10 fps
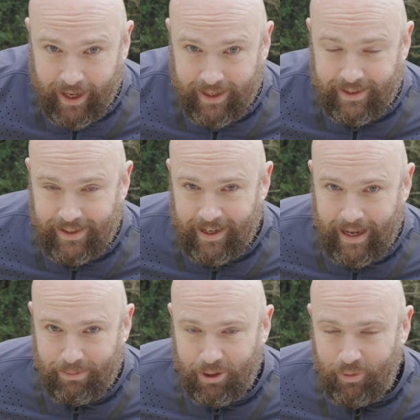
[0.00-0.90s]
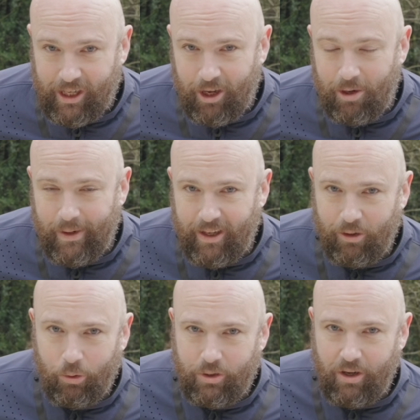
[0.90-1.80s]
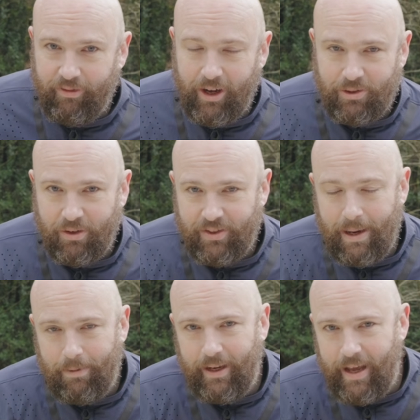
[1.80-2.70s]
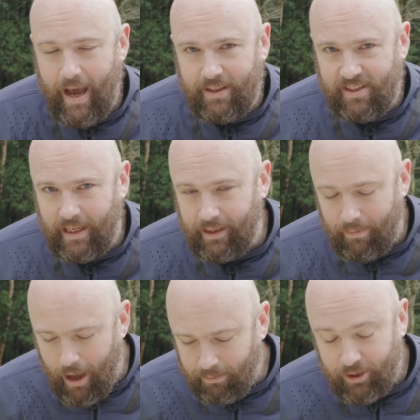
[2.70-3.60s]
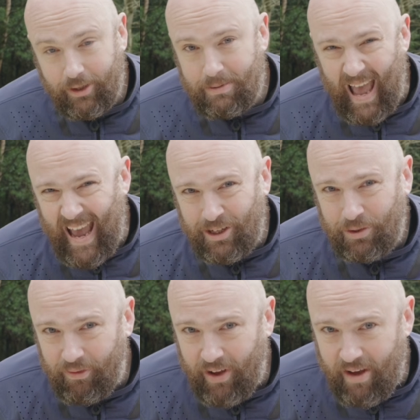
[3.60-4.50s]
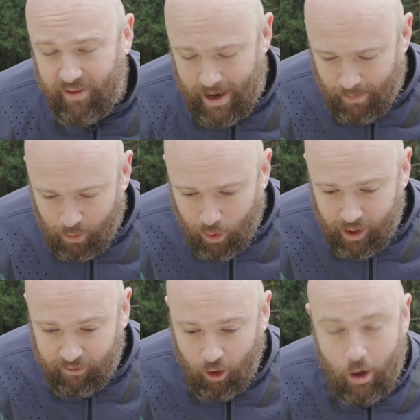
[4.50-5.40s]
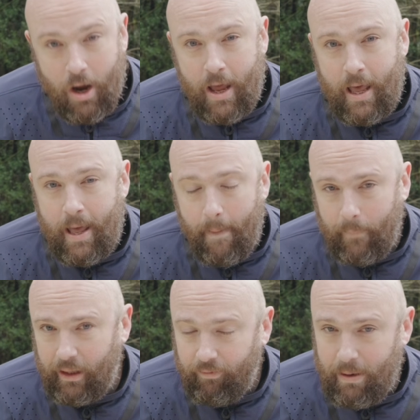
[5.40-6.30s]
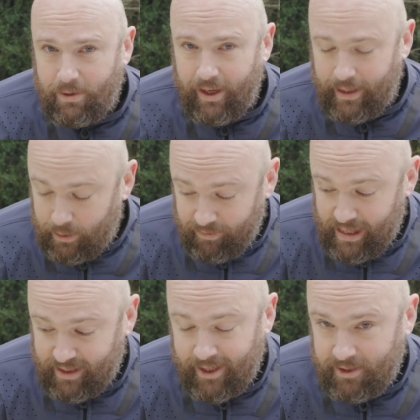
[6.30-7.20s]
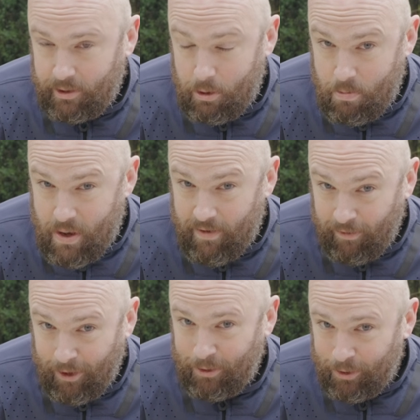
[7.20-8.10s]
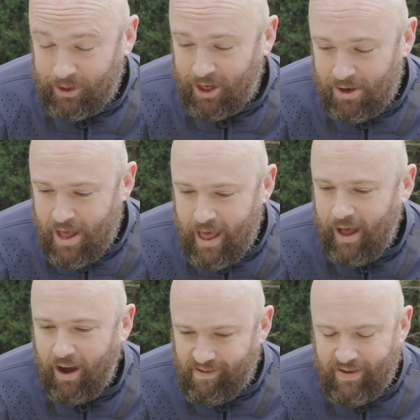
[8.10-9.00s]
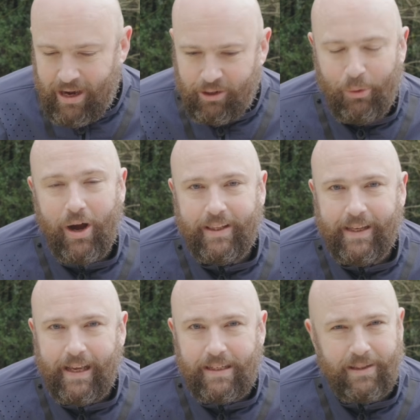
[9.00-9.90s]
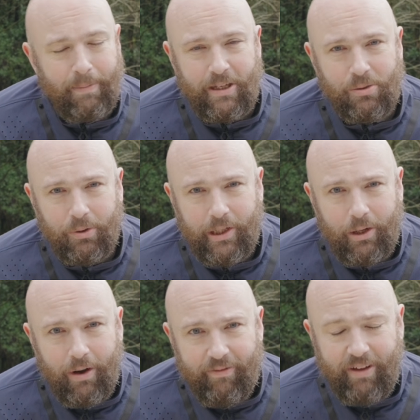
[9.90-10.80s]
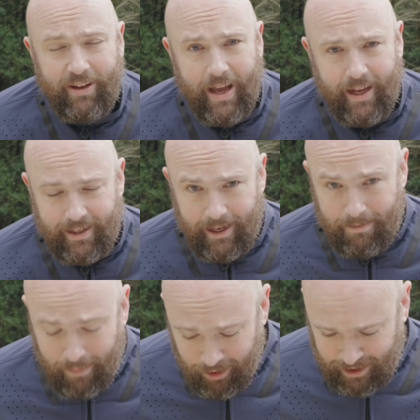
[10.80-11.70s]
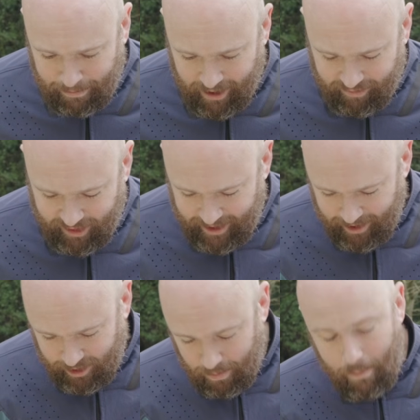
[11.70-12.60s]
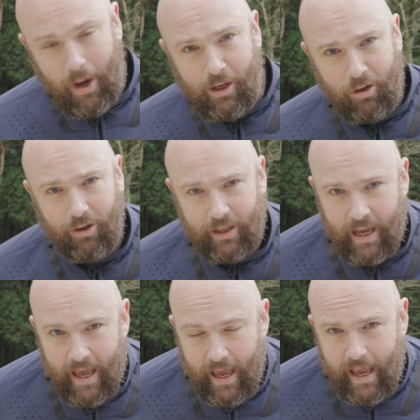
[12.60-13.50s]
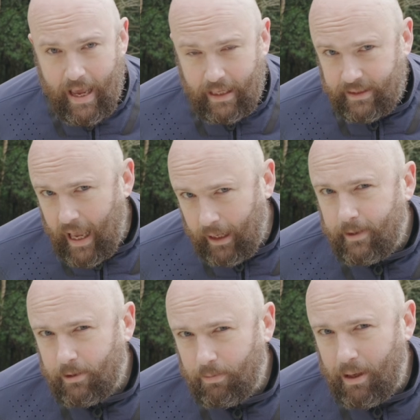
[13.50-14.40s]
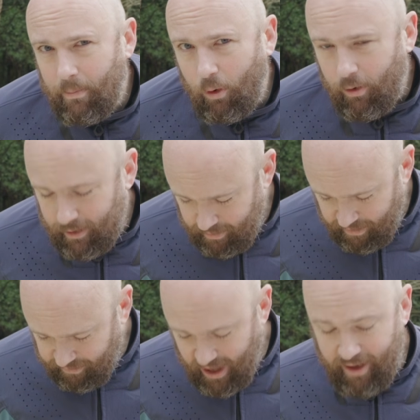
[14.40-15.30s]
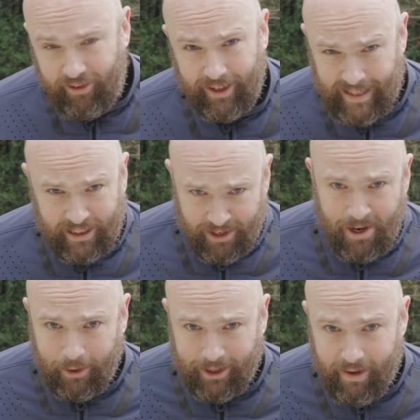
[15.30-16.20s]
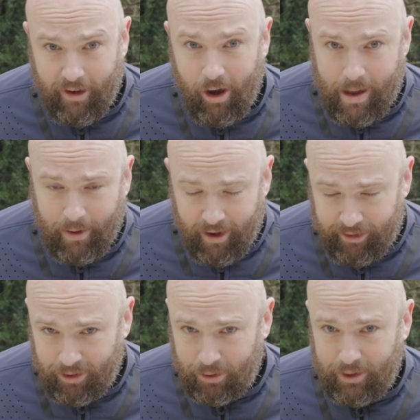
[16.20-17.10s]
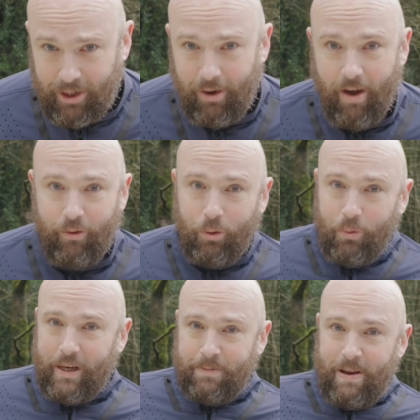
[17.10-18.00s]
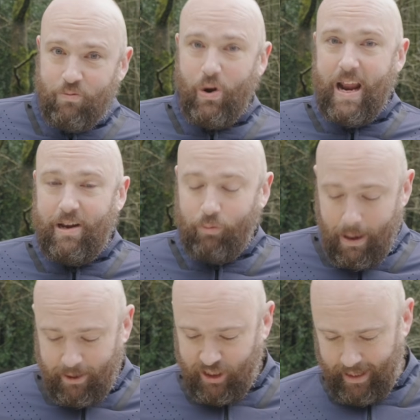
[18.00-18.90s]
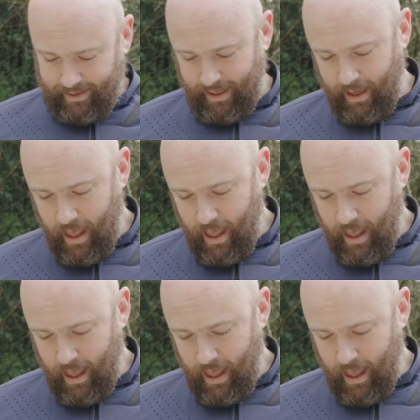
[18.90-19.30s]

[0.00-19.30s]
case into your laptop when you get home and get the audio files off separately and sync them up. So it's extra faff in my workflow. But the flip side is, with that 32-bit float audio, I've now got what I think is the best audio I've ever had in motorbike videos. But my God, it is a little bit more of a faff. And yes, I know I don't have a high bar for good audio. I've always been really rubbish at it.